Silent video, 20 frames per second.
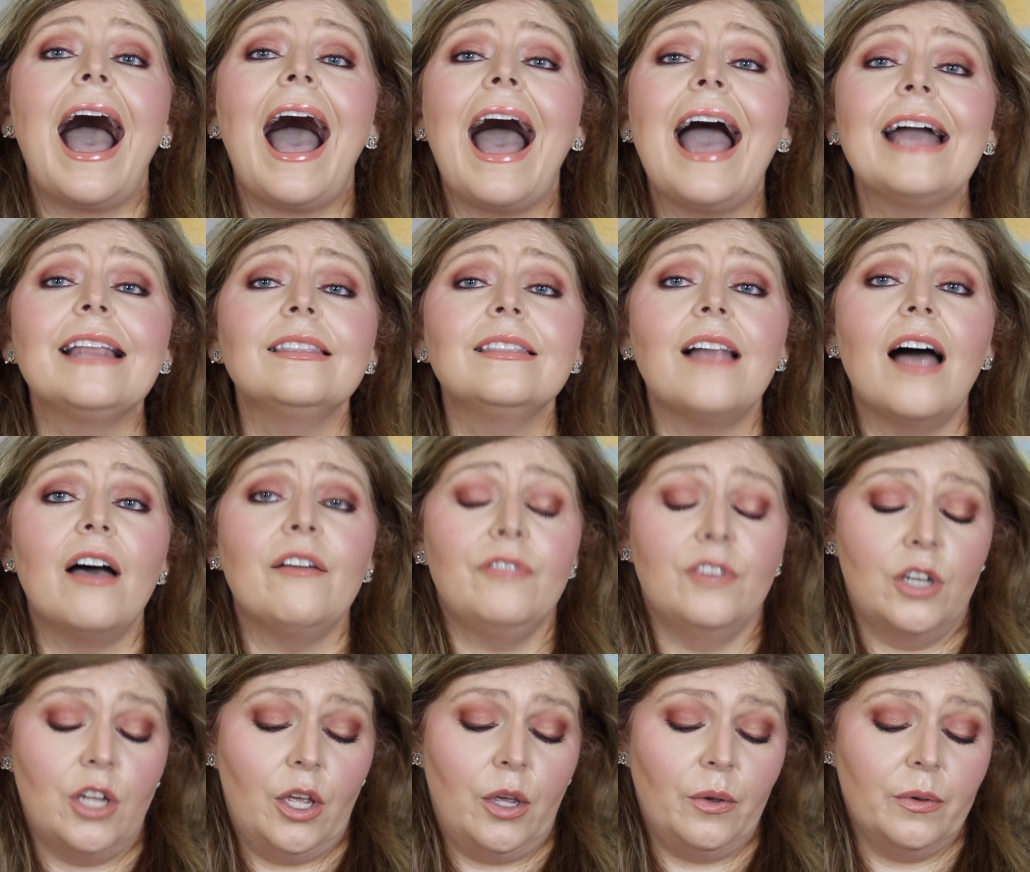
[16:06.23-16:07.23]
I love
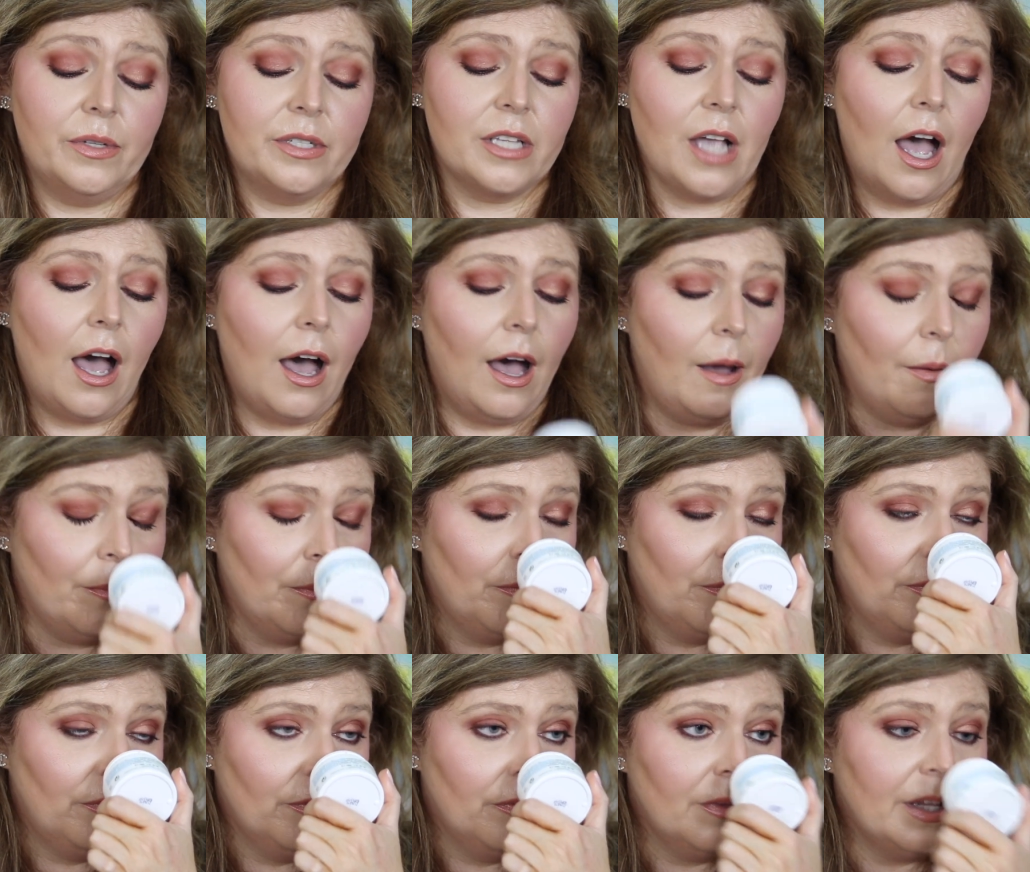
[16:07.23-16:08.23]
Nyx.
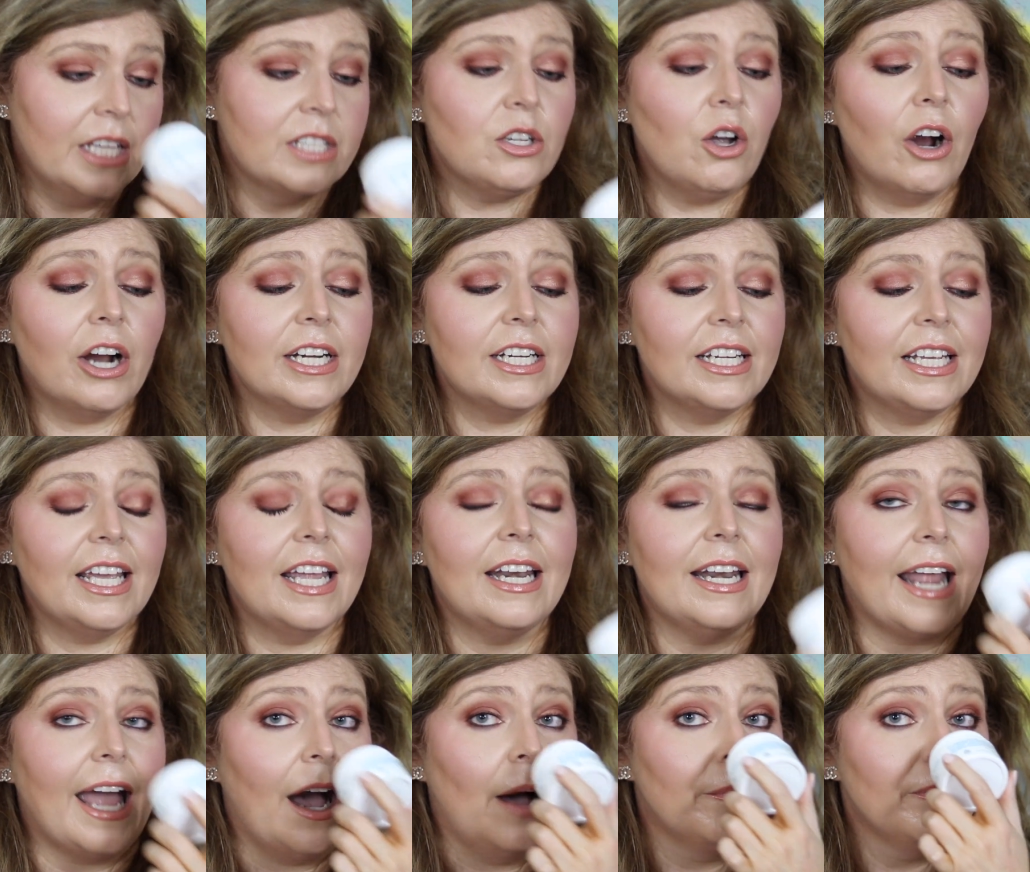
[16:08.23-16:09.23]
It's hard to
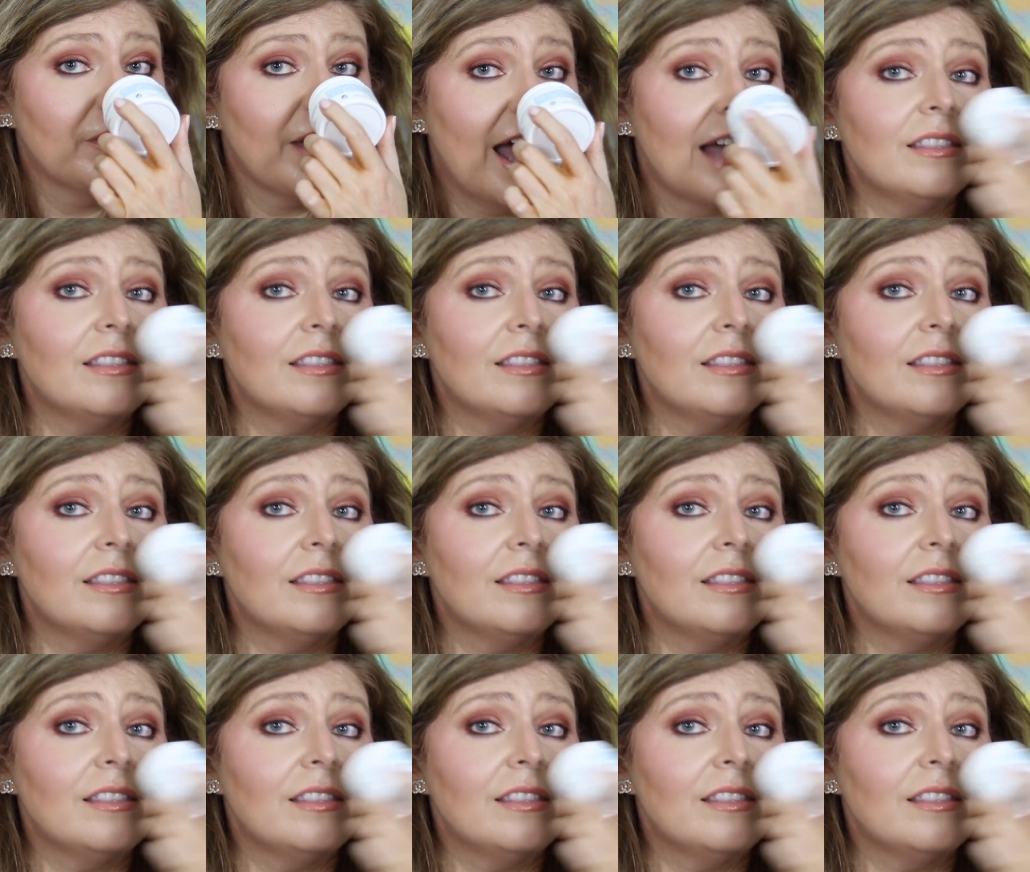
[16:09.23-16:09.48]
get now.